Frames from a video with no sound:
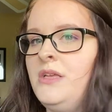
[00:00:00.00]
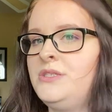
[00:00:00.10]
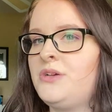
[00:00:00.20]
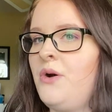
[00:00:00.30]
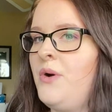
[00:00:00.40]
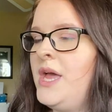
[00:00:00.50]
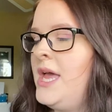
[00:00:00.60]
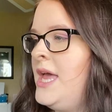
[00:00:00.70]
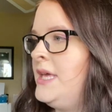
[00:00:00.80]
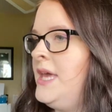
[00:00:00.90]
So
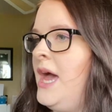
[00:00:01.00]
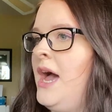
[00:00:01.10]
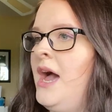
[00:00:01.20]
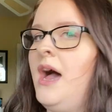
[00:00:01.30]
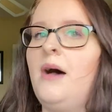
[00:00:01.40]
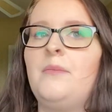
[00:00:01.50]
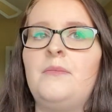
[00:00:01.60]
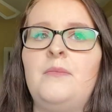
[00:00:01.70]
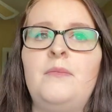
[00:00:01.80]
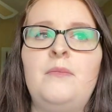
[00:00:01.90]
yeah,
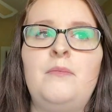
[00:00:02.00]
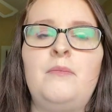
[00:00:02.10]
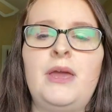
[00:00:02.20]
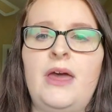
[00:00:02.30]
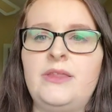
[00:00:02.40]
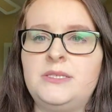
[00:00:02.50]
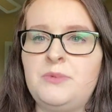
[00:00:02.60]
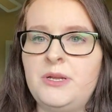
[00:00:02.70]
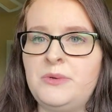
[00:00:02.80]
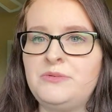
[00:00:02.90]
um, but yeah, that's
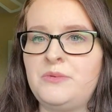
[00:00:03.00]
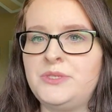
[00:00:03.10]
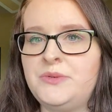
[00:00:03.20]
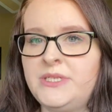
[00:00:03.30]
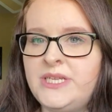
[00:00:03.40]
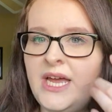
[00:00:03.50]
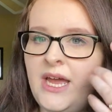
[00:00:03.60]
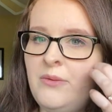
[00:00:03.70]
pretty much what we're doing today.